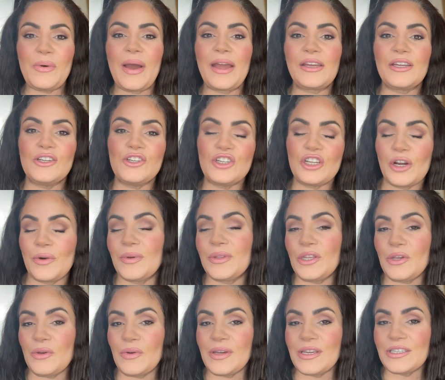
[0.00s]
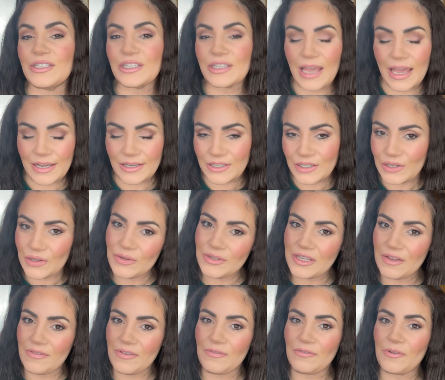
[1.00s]
I can share with you
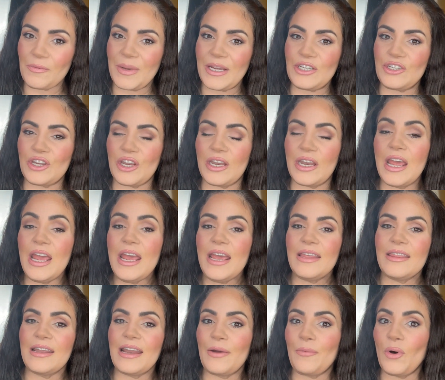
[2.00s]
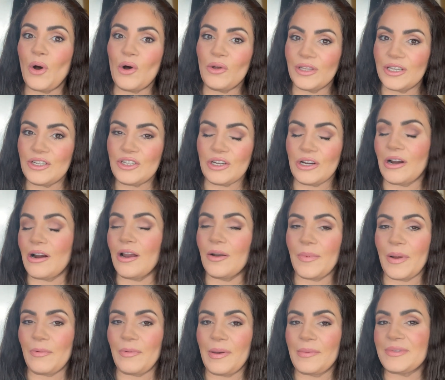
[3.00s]
exclusive information that I will only share on
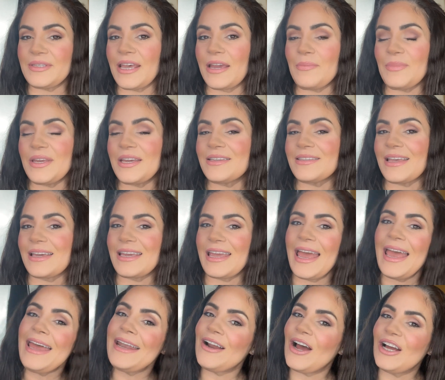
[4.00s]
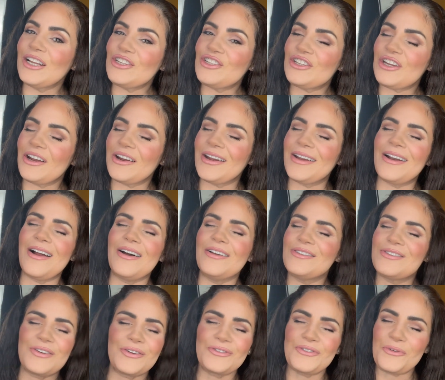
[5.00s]
my website because I cannot share it on
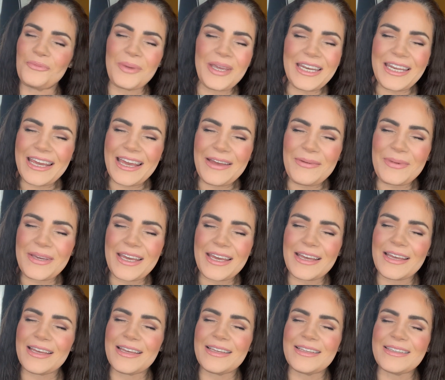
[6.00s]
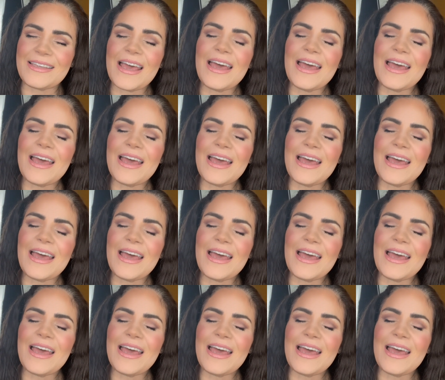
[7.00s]
social media because